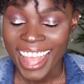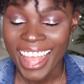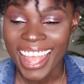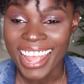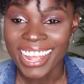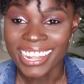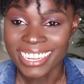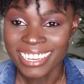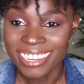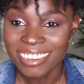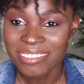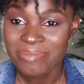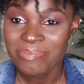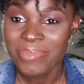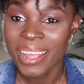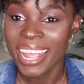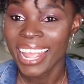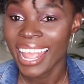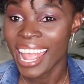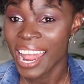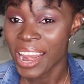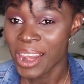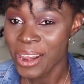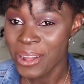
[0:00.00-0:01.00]
and
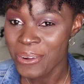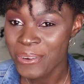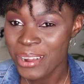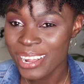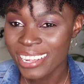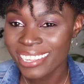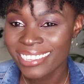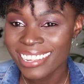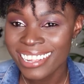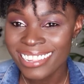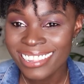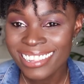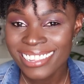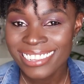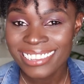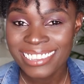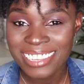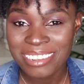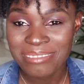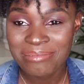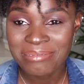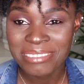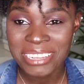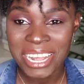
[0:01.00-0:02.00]
my eloquence at the
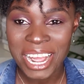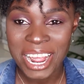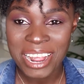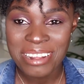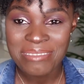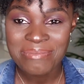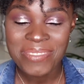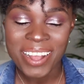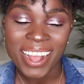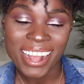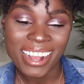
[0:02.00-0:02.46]
same time.